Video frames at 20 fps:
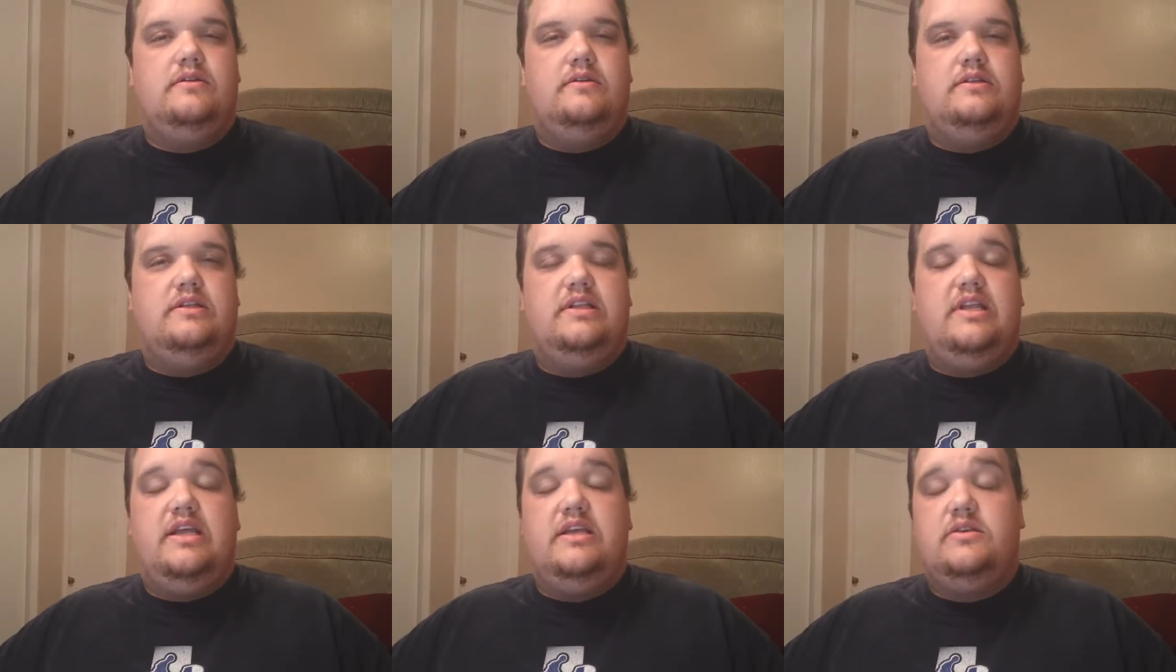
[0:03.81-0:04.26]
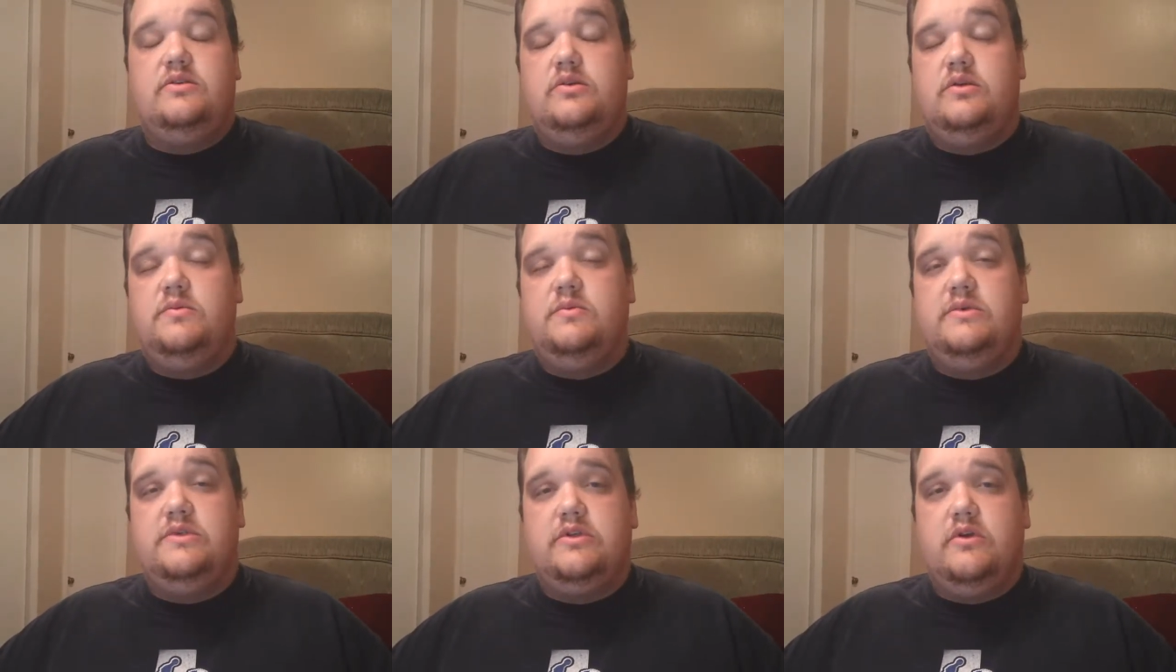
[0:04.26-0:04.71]
Today's
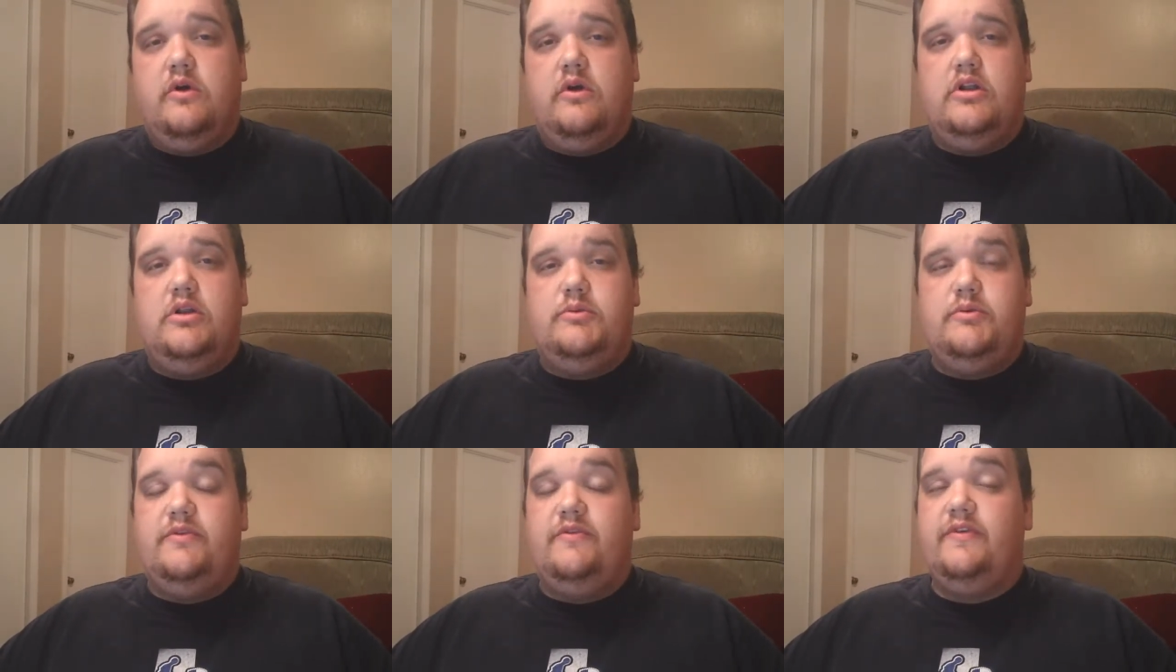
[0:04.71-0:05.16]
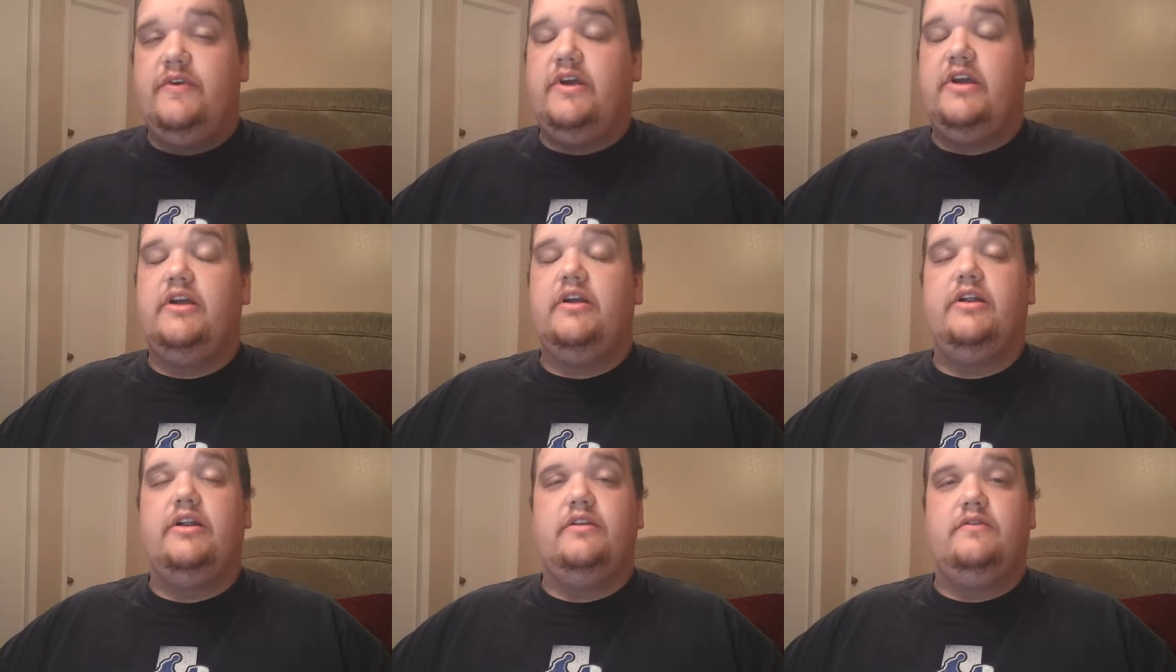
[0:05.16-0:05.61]
sermon is going to be
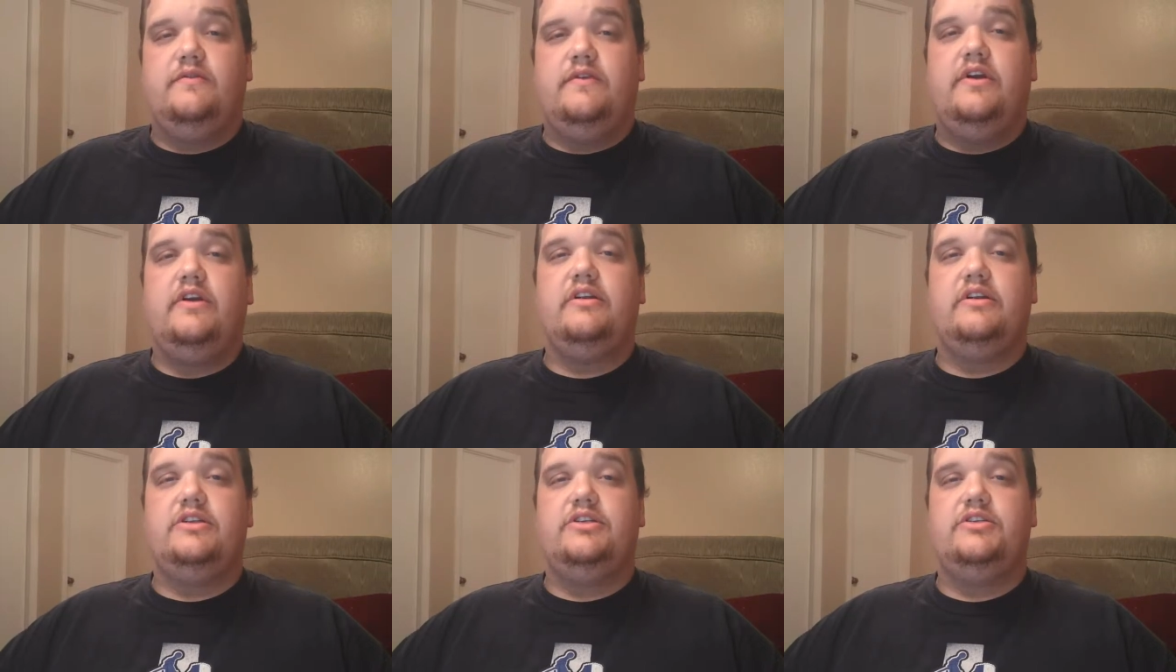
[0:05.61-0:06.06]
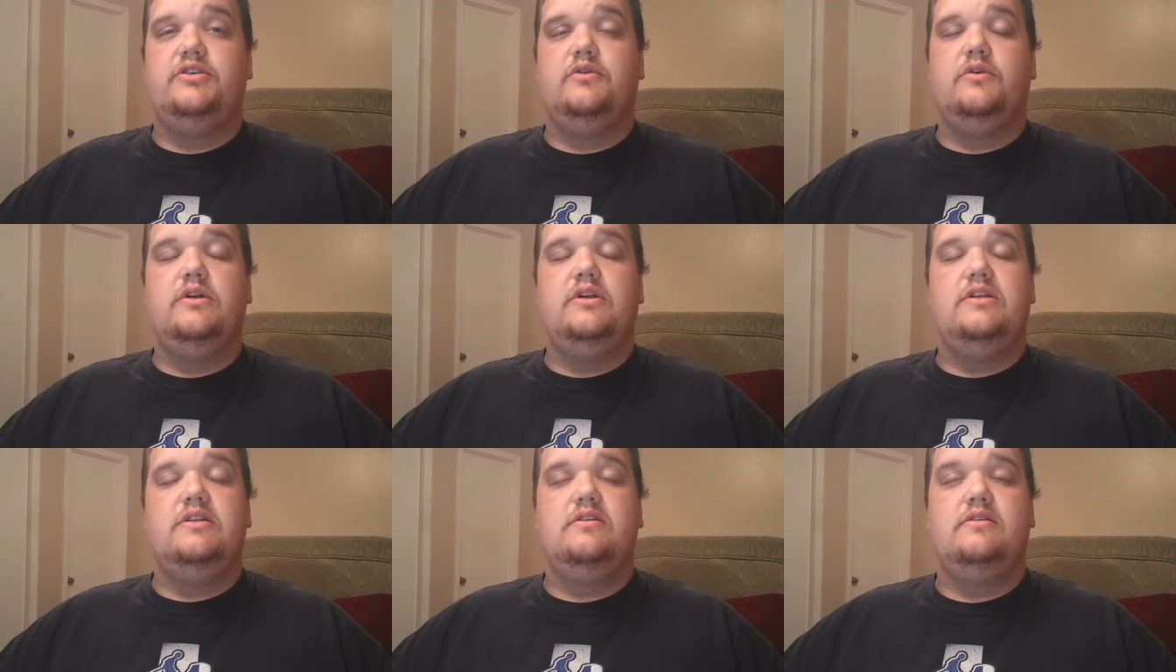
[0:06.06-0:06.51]
very, very
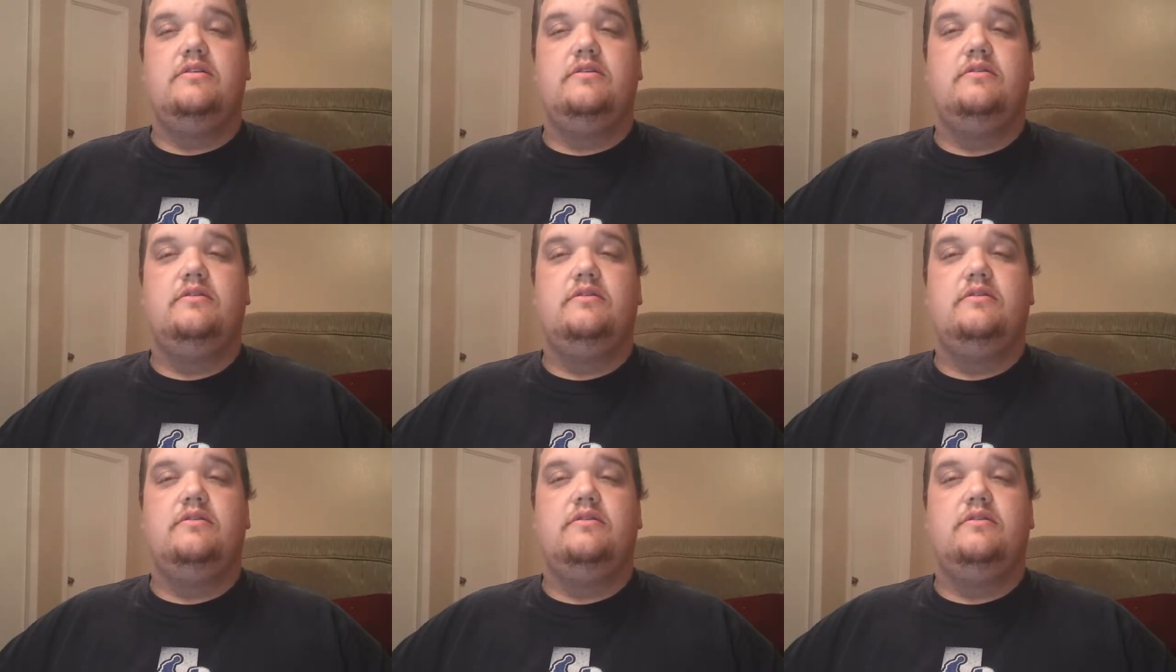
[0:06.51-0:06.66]
short,